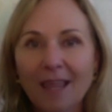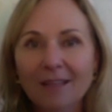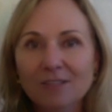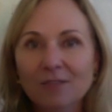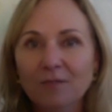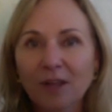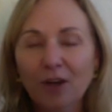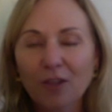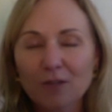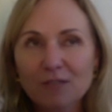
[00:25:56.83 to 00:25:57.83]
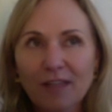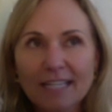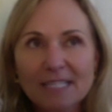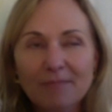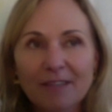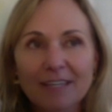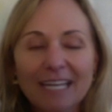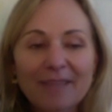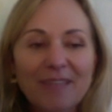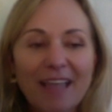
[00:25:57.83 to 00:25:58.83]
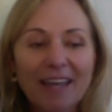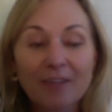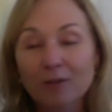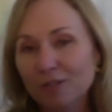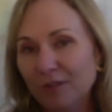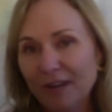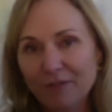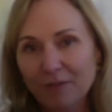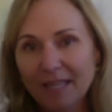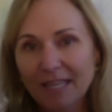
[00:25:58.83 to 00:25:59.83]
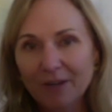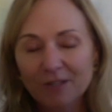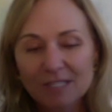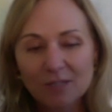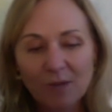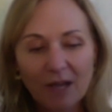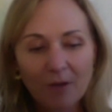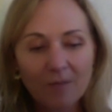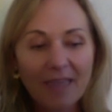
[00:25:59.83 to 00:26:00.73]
So we call those flexibility, and those are great for beginners as well.